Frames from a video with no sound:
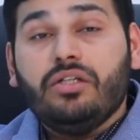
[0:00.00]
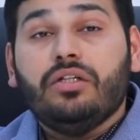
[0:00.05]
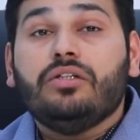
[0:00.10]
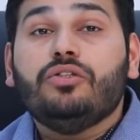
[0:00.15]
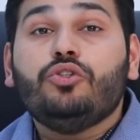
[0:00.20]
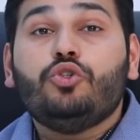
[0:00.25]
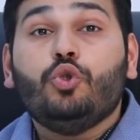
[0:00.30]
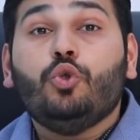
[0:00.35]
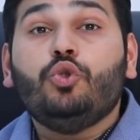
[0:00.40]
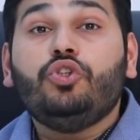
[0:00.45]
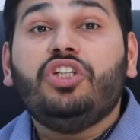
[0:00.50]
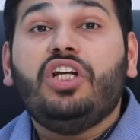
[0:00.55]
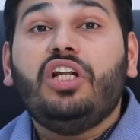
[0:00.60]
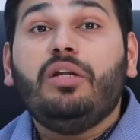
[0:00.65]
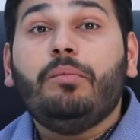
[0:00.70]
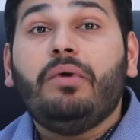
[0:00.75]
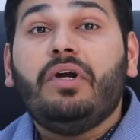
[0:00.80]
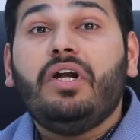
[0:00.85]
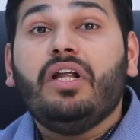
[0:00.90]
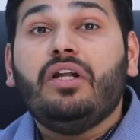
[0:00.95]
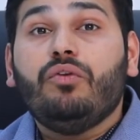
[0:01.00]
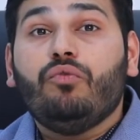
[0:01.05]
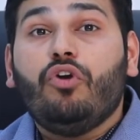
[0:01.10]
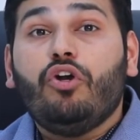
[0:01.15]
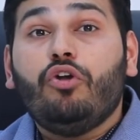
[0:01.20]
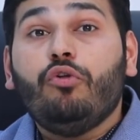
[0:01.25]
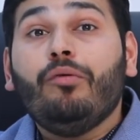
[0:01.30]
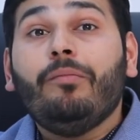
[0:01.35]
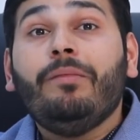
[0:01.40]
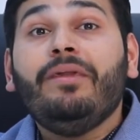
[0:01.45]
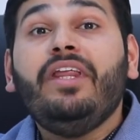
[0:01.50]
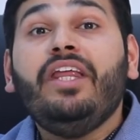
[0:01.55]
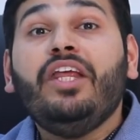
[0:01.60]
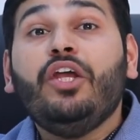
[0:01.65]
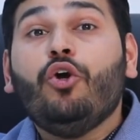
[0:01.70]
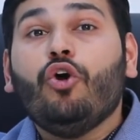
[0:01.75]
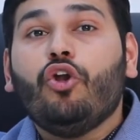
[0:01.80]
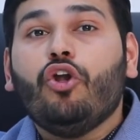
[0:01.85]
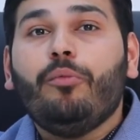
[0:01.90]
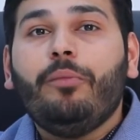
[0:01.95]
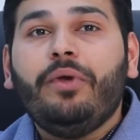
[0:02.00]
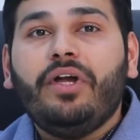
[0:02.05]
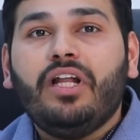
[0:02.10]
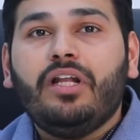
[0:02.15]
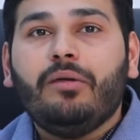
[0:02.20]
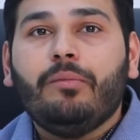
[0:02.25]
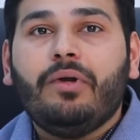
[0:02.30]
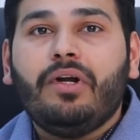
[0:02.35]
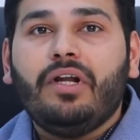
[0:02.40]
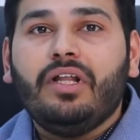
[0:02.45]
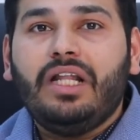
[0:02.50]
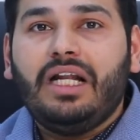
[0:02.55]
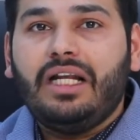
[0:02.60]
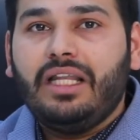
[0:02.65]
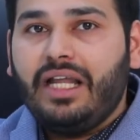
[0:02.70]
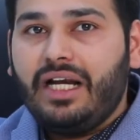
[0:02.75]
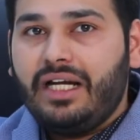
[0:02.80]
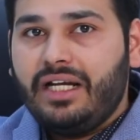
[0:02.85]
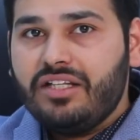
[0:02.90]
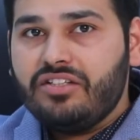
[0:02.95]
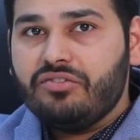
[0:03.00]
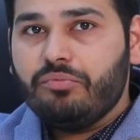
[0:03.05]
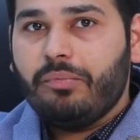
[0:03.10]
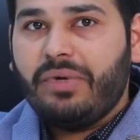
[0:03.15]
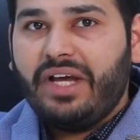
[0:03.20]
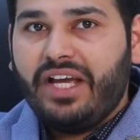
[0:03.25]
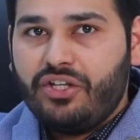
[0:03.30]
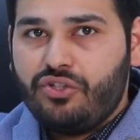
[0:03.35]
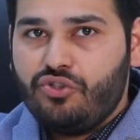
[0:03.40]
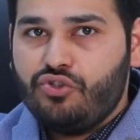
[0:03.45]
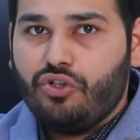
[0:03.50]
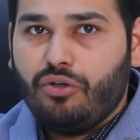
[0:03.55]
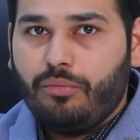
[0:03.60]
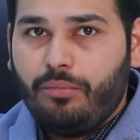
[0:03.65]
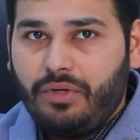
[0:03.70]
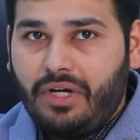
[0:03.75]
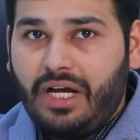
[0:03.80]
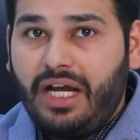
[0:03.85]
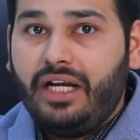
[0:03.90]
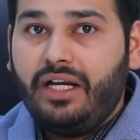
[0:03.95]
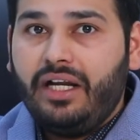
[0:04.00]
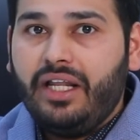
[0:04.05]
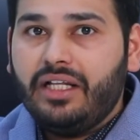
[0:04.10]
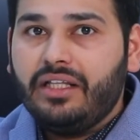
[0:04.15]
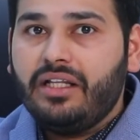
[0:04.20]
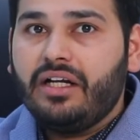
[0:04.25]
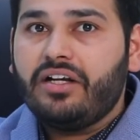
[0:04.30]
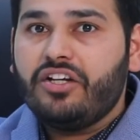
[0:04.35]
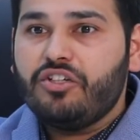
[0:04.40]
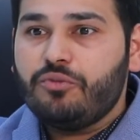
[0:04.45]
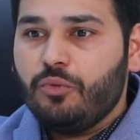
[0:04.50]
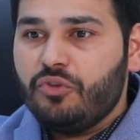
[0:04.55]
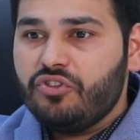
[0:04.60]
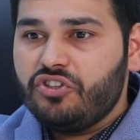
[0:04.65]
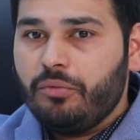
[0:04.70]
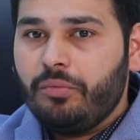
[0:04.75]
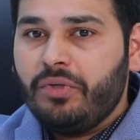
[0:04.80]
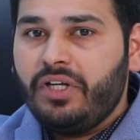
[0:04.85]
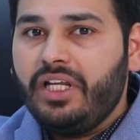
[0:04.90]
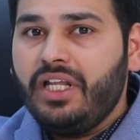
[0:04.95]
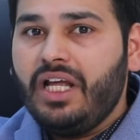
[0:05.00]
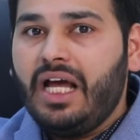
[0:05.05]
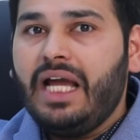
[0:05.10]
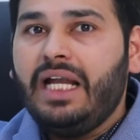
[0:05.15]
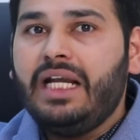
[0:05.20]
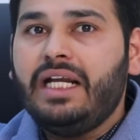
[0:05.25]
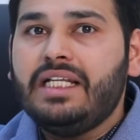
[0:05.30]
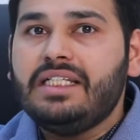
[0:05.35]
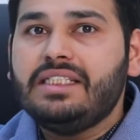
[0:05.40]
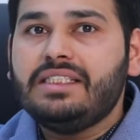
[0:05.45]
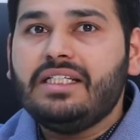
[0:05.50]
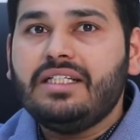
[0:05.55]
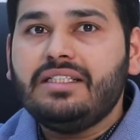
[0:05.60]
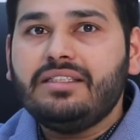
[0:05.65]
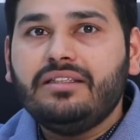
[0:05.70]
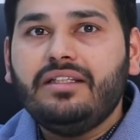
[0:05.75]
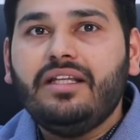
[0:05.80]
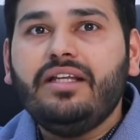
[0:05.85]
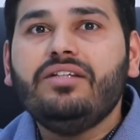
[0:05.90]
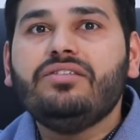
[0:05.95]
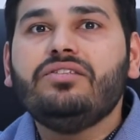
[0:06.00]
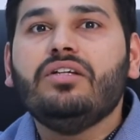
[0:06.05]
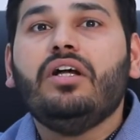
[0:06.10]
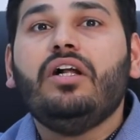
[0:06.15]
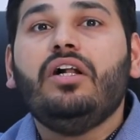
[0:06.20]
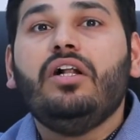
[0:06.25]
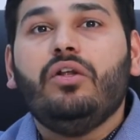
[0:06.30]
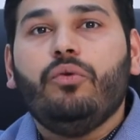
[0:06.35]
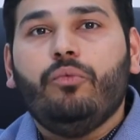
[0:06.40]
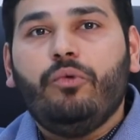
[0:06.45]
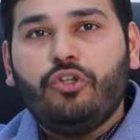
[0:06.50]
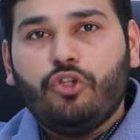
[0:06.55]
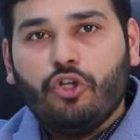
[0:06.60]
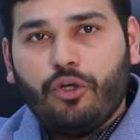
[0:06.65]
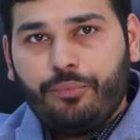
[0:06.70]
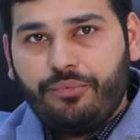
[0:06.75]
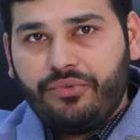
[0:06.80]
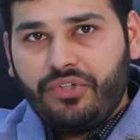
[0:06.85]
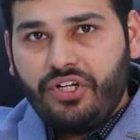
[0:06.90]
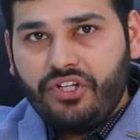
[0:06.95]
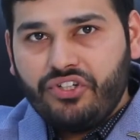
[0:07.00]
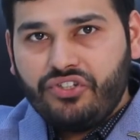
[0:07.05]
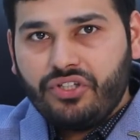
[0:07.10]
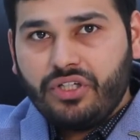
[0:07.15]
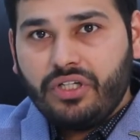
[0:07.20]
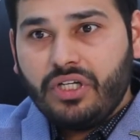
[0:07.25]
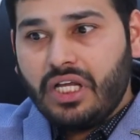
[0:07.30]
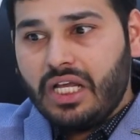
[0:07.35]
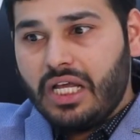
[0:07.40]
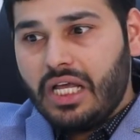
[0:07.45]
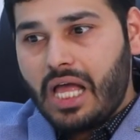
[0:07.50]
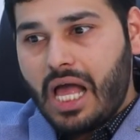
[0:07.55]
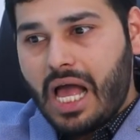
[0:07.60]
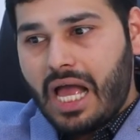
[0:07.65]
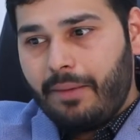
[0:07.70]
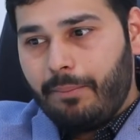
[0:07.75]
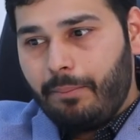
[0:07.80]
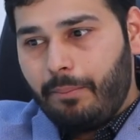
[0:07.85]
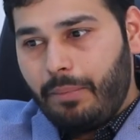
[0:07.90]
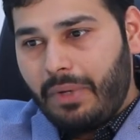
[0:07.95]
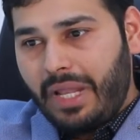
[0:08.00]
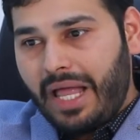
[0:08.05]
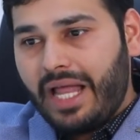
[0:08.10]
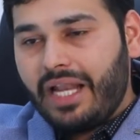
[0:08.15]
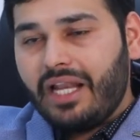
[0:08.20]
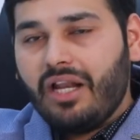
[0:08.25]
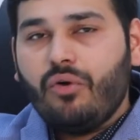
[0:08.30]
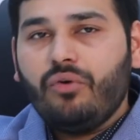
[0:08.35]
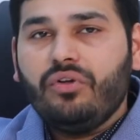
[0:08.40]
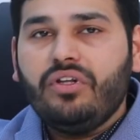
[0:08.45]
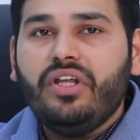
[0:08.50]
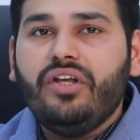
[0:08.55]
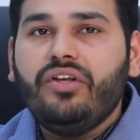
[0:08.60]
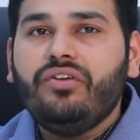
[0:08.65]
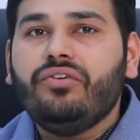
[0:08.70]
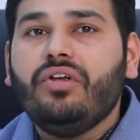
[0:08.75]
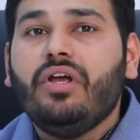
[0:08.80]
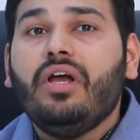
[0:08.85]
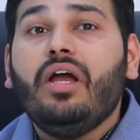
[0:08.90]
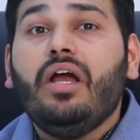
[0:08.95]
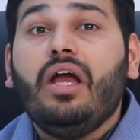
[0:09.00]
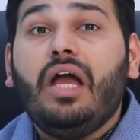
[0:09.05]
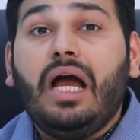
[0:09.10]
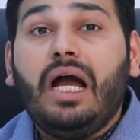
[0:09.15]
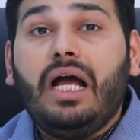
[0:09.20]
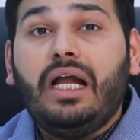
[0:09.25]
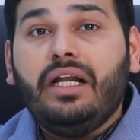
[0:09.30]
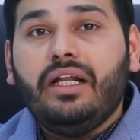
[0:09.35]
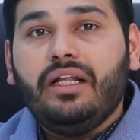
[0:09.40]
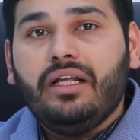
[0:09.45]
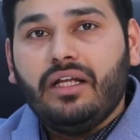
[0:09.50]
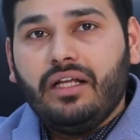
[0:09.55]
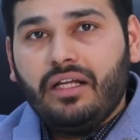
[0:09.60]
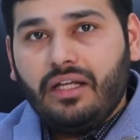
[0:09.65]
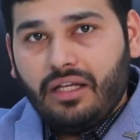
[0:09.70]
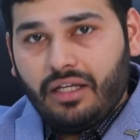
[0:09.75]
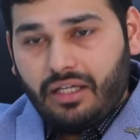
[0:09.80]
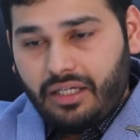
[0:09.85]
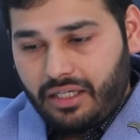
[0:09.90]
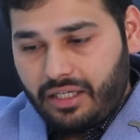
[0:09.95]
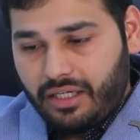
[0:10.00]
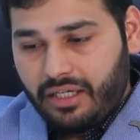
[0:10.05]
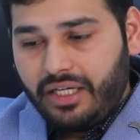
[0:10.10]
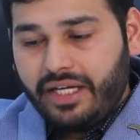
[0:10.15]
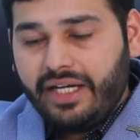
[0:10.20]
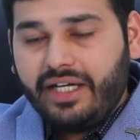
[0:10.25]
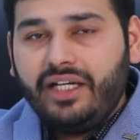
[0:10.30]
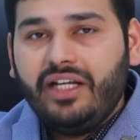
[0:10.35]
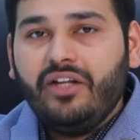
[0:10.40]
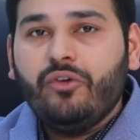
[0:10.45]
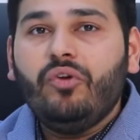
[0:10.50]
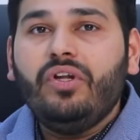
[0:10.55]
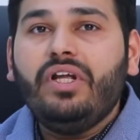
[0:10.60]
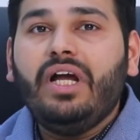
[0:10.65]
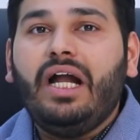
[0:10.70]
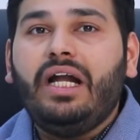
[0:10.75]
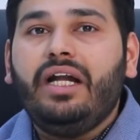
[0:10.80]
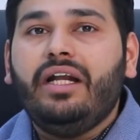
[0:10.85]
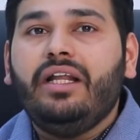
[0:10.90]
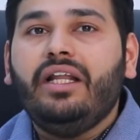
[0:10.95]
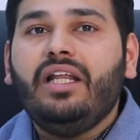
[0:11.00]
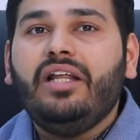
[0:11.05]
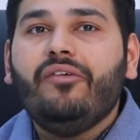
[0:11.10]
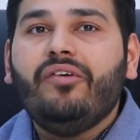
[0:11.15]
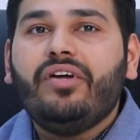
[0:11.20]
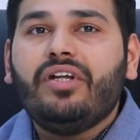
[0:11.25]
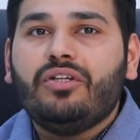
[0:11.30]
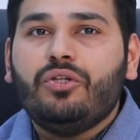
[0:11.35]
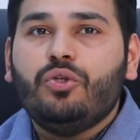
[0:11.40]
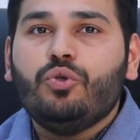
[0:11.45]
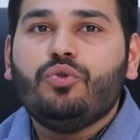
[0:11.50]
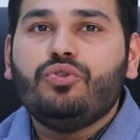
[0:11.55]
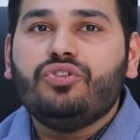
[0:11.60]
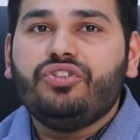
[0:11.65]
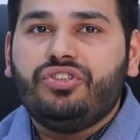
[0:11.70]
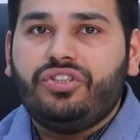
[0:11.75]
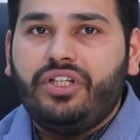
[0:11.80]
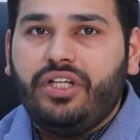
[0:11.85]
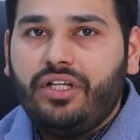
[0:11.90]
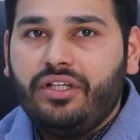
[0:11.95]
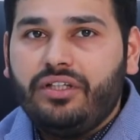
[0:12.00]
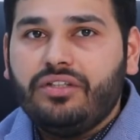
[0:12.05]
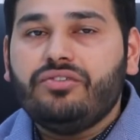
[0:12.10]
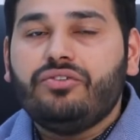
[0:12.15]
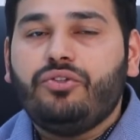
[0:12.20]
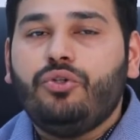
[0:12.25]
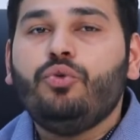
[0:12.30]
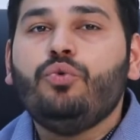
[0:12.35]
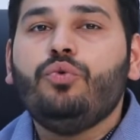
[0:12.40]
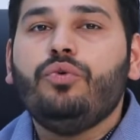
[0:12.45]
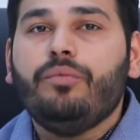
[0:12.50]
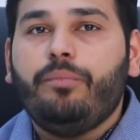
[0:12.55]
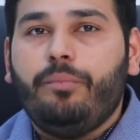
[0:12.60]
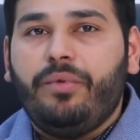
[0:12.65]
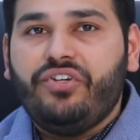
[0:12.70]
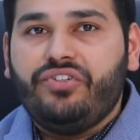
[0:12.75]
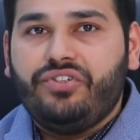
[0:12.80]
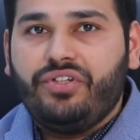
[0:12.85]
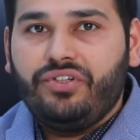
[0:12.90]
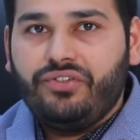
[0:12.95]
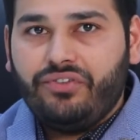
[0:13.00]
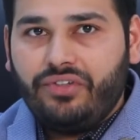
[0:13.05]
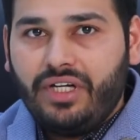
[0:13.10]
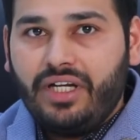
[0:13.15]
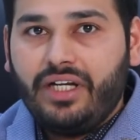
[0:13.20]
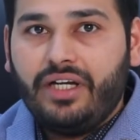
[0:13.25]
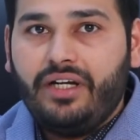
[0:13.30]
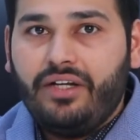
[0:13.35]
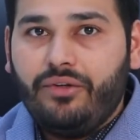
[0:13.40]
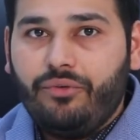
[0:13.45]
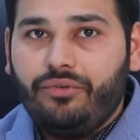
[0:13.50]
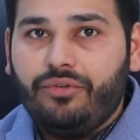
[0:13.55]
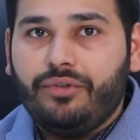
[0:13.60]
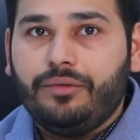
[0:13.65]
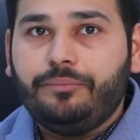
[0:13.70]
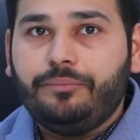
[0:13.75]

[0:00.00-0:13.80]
social burden, what will be the economical burden, and that is my job. I take that responsibility. I discuss things with obstetrician, I plan out things, and collectively I deliver those things to patients' relatives.